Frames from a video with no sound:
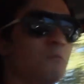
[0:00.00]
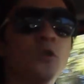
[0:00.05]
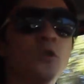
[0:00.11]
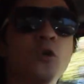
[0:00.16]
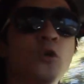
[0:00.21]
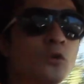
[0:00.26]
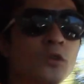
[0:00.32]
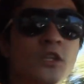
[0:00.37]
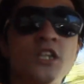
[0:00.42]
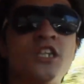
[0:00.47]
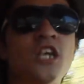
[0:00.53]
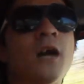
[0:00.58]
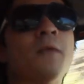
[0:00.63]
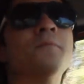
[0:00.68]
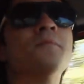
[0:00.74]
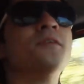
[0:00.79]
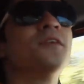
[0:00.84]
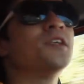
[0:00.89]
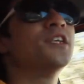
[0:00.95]
do the
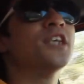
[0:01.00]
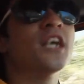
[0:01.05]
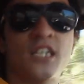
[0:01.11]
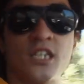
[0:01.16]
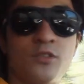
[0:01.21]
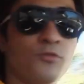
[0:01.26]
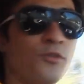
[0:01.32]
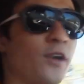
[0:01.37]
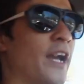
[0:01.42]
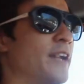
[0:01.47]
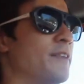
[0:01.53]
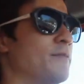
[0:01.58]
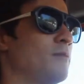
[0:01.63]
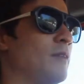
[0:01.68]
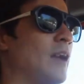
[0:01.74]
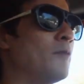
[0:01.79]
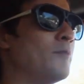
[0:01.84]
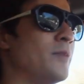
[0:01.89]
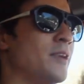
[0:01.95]
job just
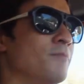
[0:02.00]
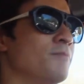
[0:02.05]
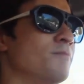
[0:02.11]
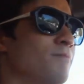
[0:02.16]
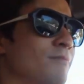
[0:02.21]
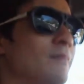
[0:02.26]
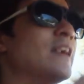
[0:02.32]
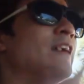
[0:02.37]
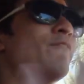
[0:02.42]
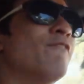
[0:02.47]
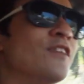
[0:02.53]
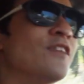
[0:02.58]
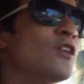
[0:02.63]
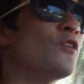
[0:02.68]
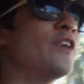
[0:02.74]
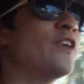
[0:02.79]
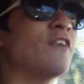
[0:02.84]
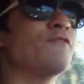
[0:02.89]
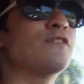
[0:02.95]
fine. I mean, even
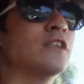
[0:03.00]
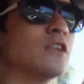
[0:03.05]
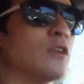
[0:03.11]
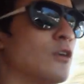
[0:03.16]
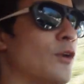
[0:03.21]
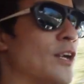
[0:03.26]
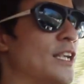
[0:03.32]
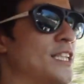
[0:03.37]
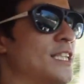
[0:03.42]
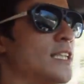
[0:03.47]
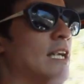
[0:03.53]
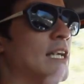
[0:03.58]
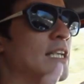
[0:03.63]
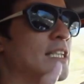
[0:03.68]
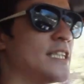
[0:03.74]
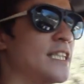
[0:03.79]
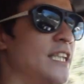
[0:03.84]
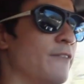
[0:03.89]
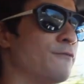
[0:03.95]
though you have a quite a
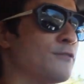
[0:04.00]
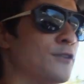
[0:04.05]
stiff